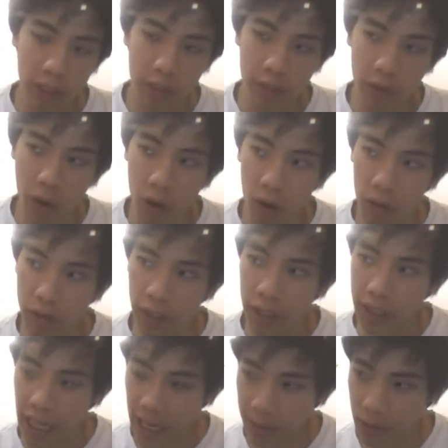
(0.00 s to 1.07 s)
involves a
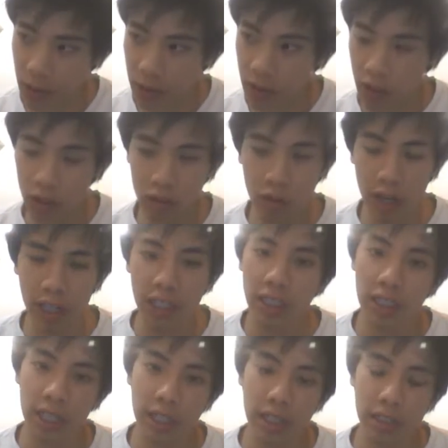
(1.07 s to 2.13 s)
damsel in
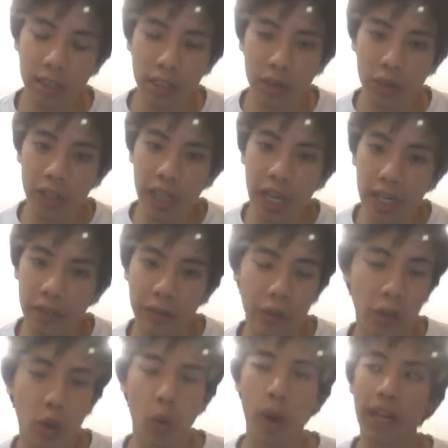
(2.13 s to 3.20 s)
distress, and near the end of
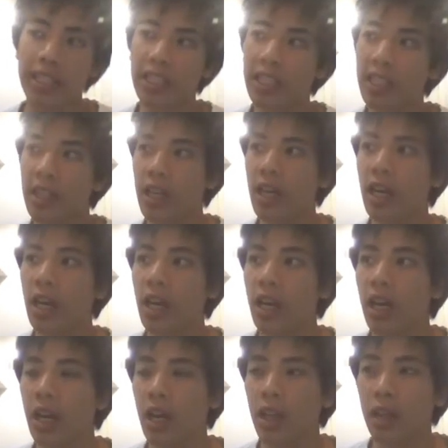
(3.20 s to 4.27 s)
your quest,
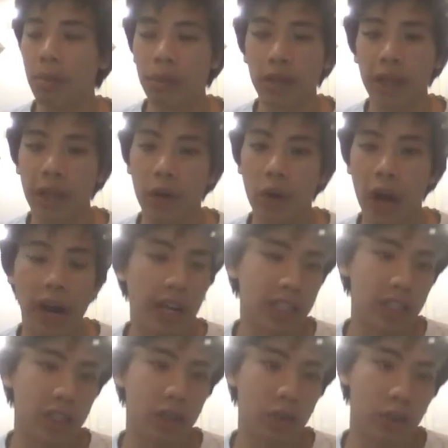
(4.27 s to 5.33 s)
the player
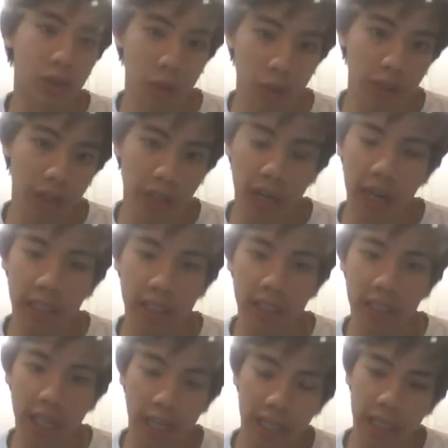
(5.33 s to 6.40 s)
has to euthanize
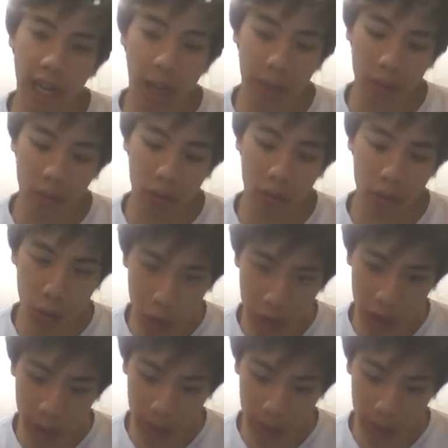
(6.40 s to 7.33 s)
said damsel, usually